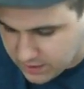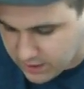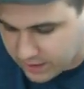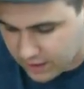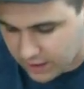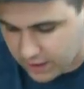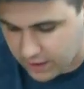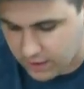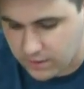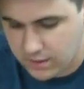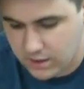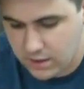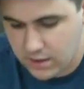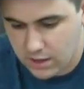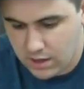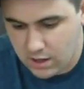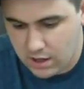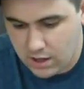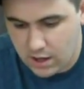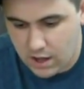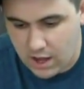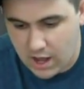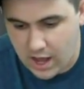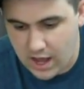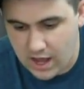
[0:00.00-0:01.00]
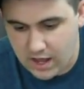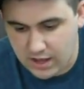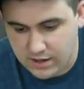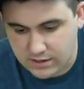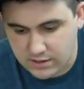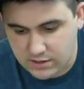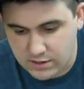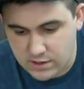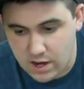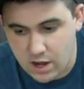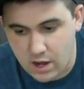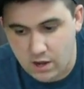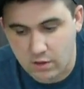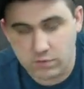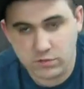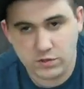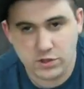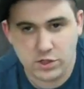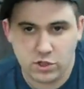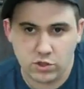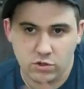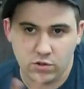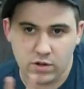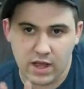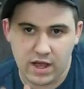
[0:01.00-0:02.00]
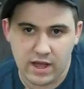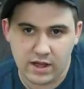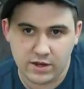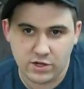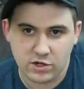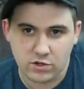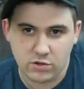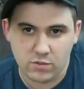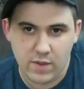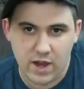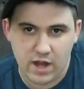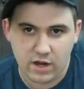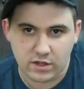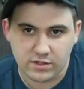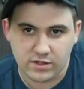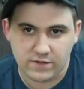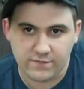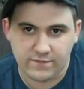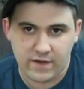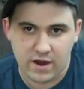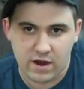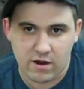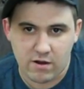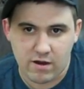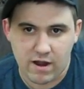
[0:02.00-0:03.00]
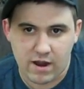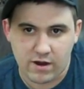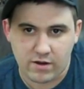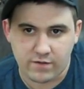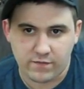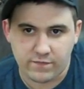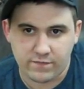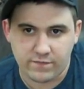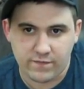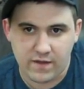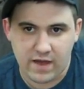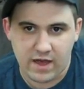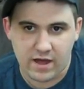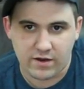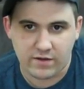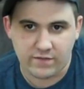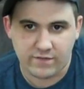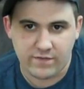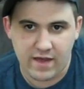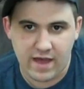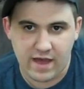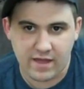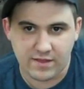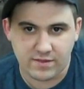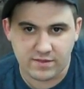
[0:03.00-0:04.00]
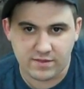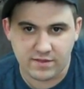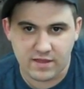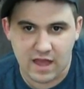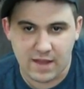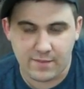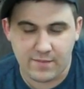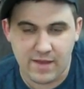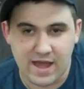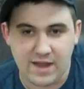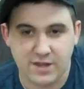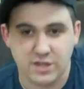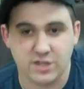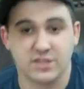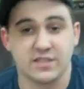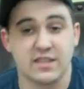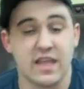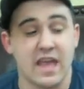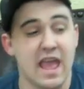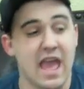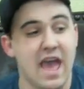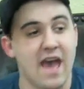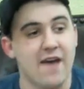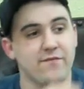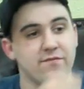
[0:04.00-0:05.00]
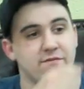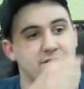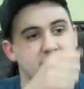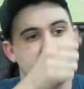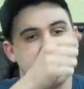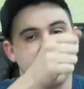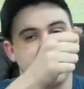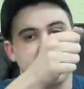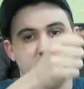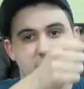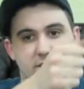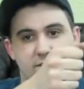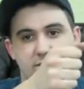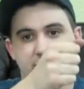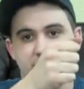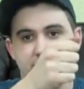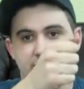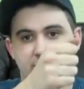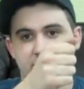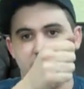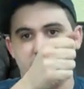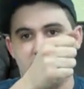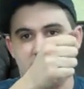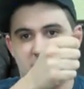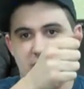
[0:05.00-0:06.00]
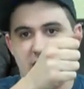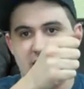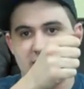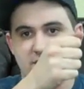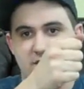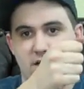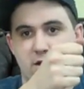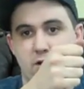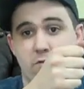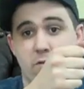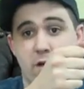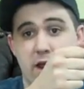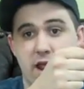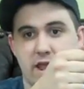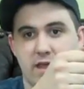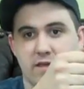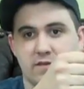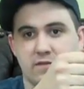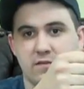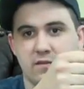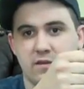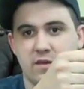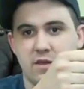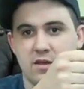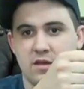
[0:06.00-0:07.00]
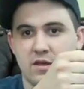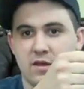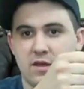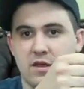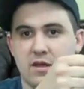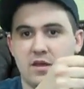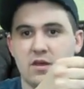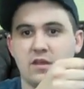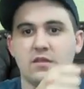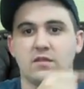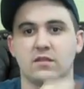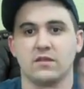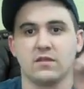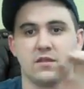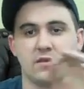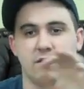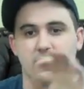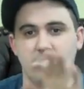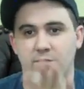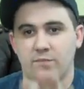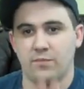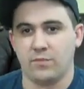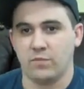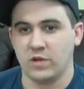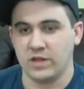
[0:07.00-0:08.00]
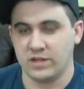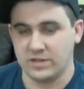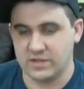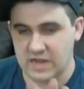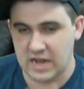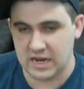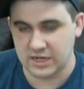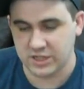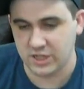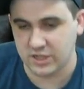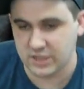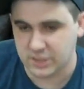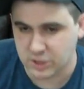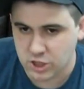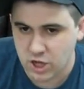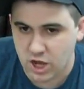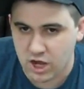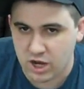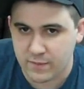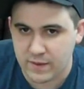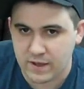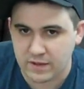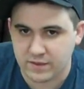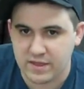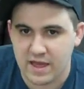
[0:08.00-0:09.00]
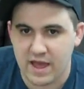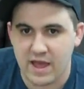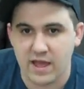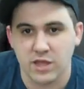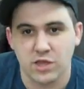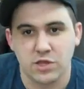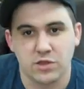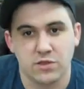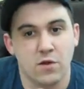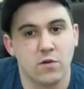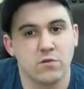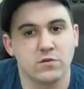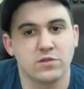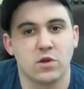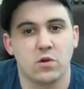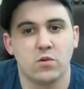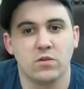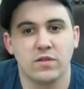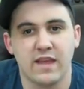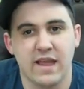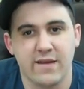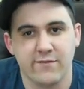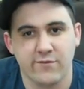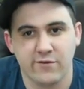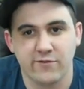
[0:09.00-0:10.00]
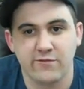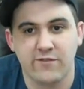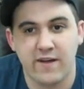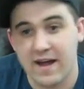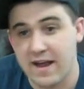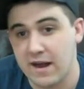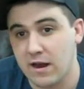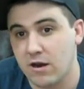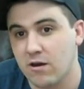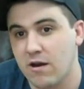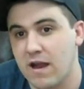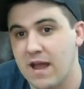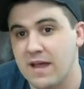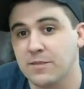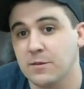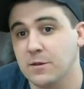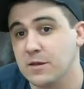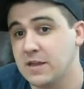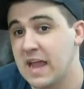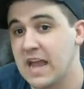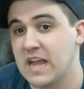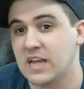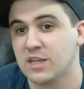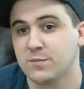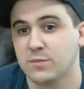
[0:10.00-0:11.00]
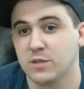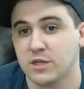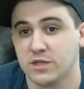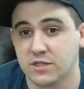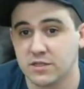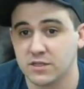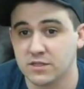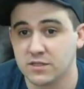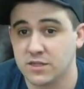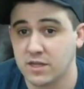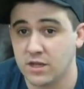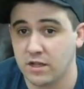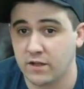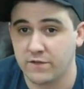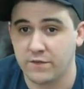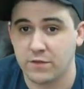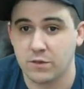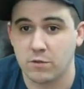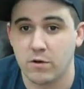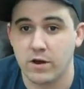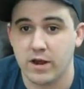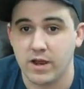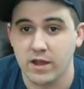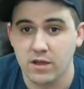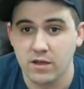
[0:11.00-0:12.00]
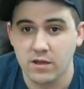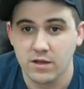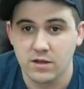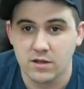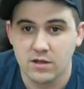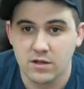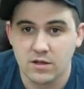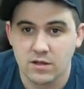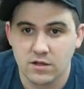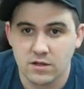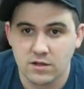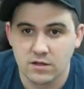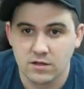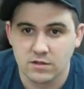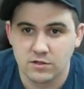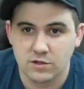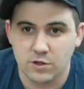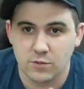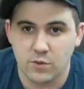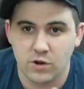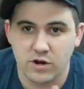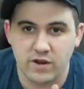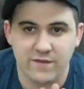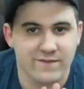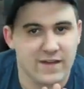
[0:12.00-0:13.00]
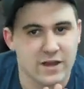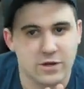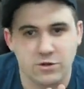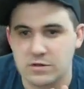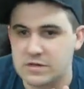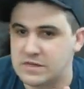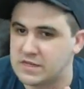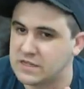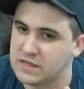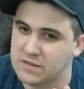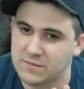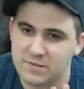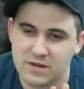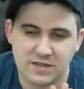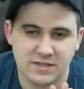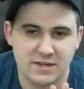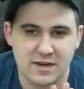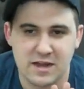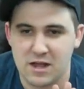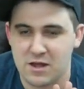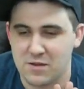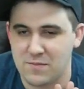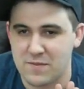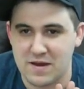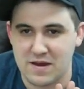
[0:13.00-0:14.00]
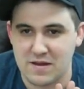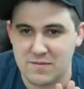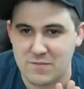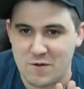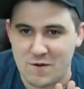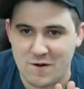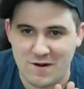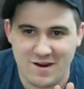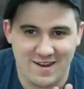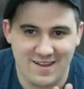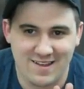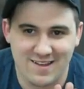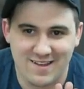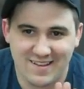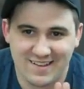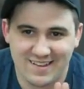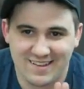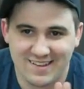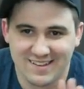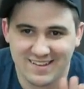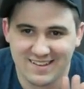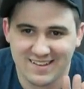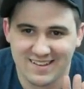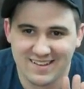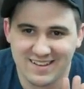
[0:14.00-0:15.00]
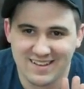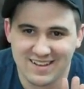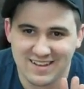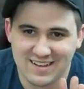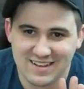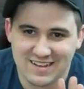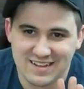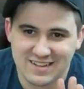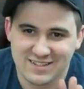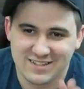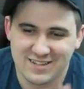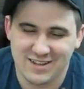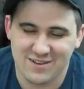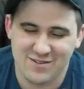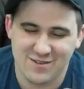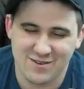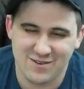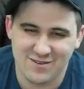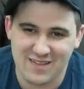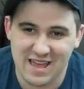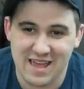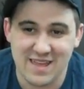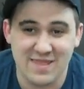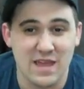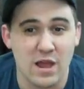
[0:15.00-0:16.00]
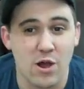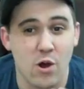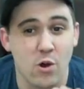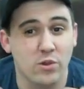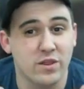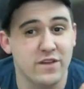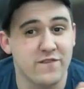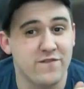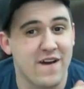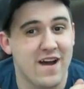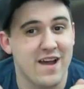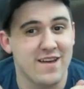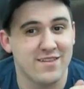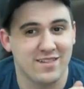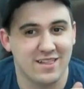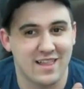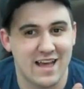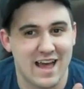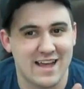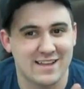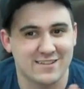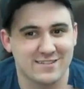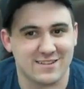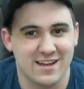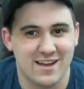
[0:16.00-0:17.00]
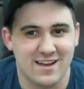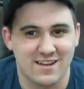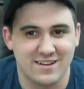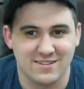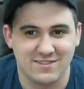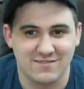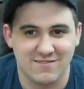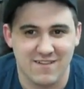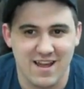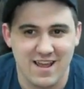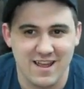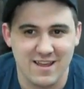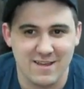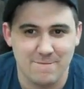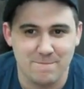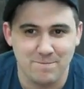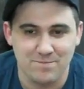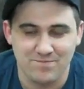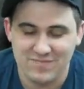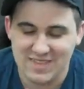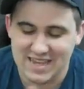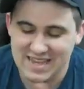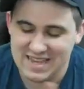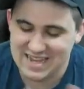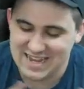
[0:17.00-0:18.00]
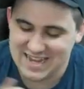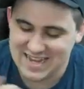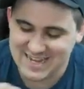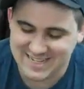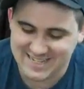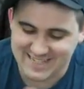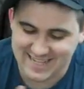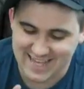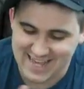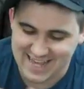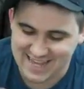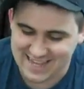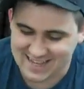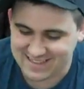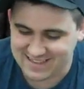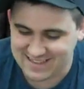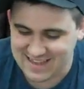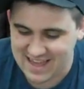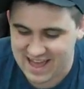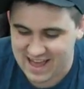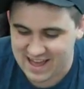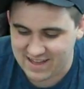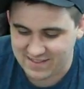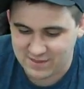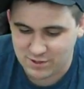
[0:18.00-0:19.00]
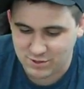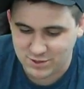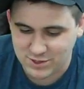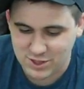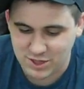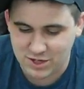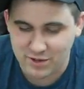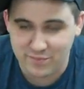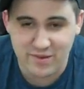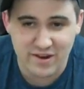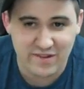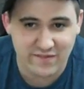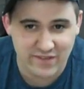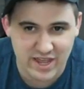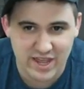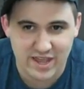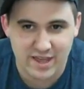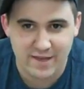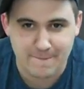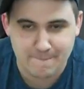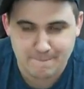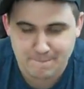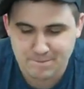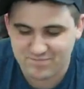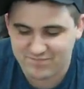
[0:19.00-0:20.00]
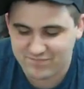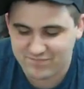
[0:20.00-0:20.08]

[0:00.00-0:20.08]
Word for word: They, they can. Uh, no, two guy, two models can fire out of out what? of top hatches. They have the the Lasgun Arrays. Oh, okay. Let's actually let's talk about that. Okay. Those only ever fire at the taste ballistic skill of three. So putting veterans in them doesn't help anymore. Okay. So those well, and they only fire the last guns, right? That. It's like yeah, those took a bit of a hit.